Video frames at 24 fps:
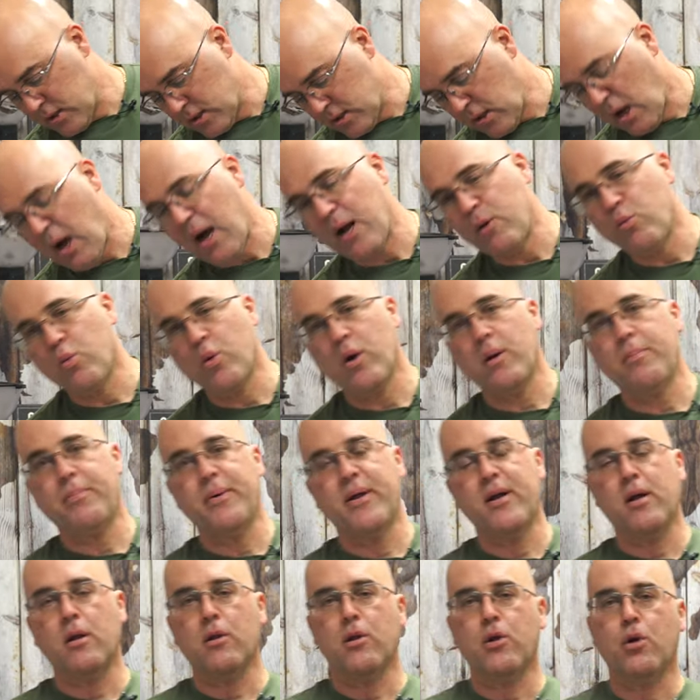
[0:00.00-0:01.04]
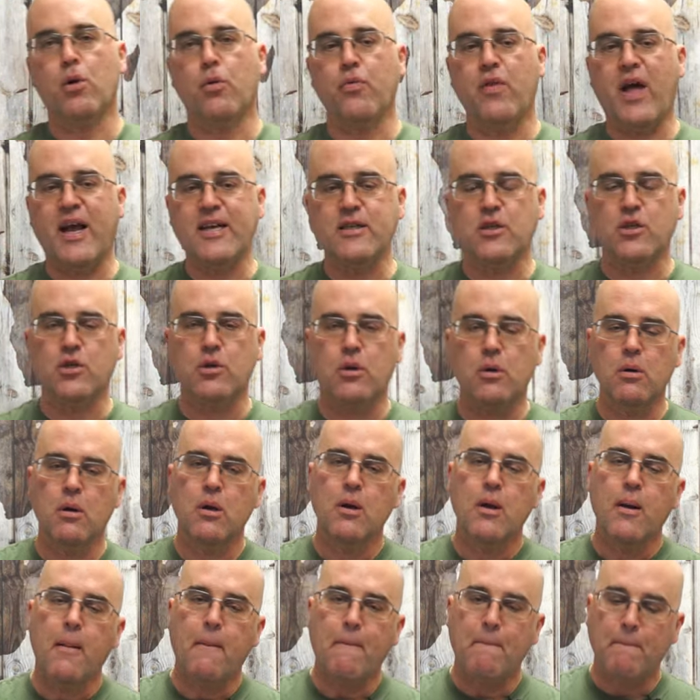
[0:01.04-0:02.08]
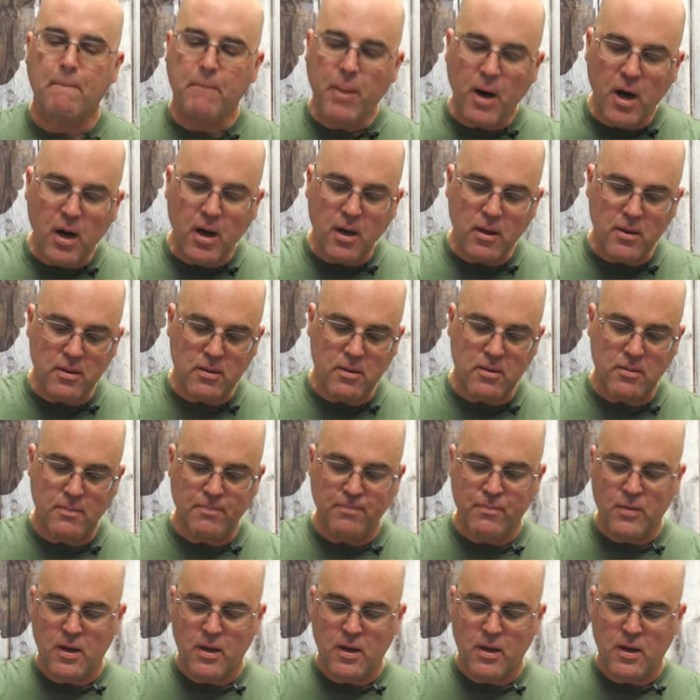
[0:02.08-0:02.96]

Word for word: The side would have been a little nicer, but